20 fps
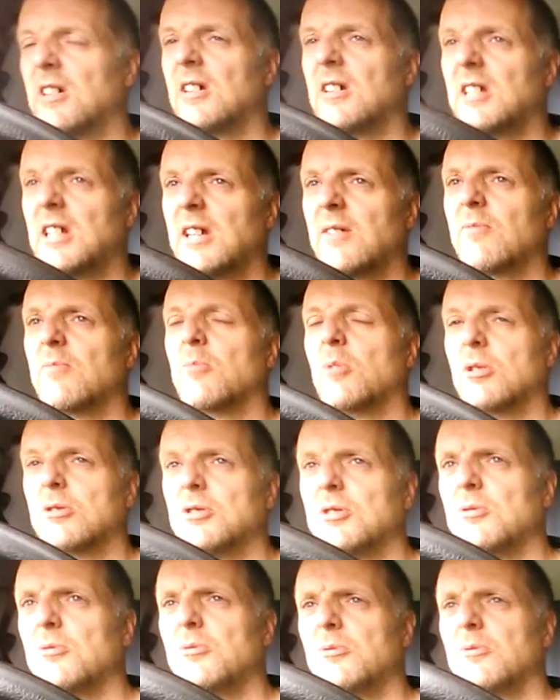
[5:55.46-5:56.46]
leave,
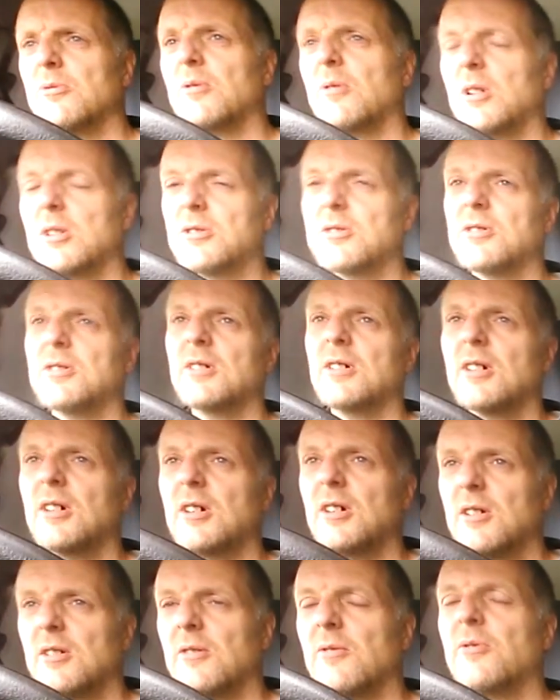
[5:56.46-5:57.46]
watch
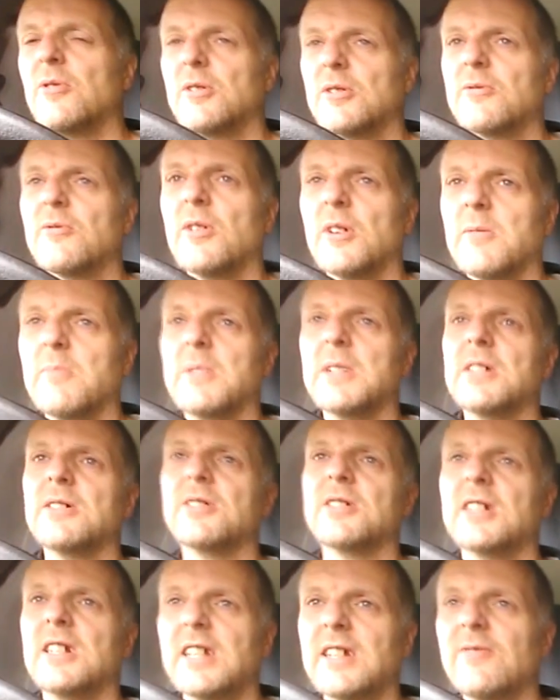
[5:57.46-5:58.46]
the first 5
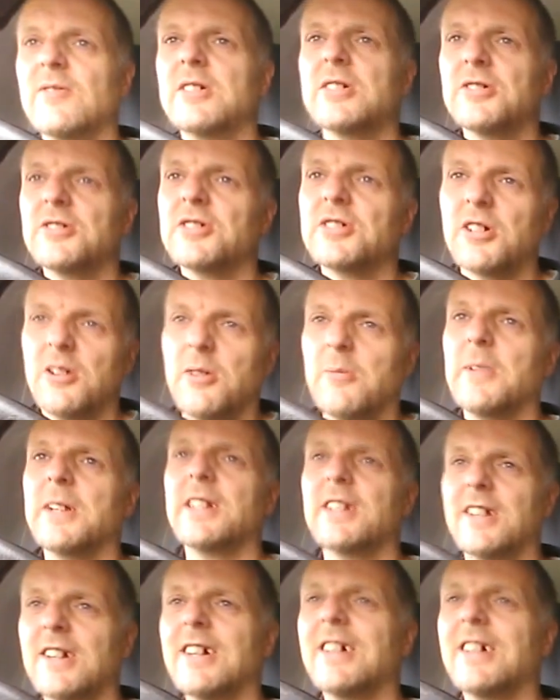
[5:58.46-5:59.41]
minutes and leave a nice comment.